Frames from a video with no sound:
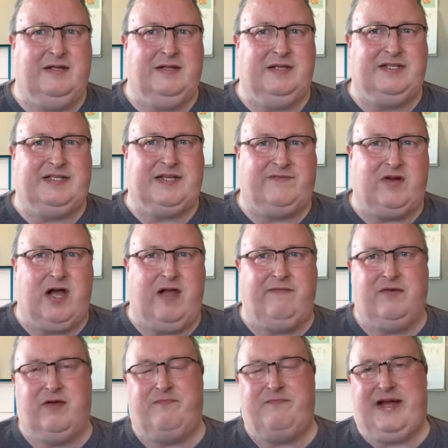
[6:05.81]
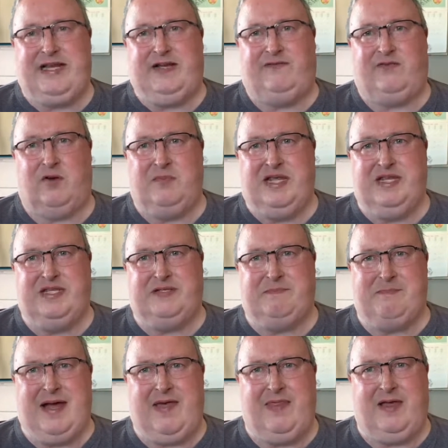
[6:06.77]
is surviving on money from his
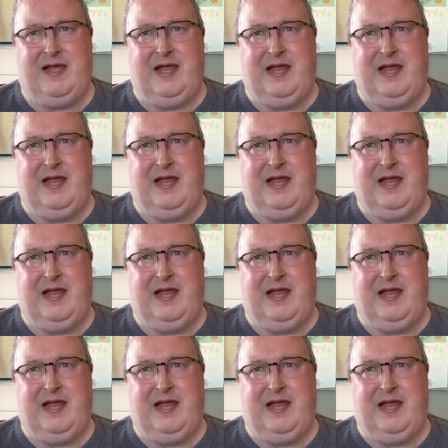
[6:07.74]
mother,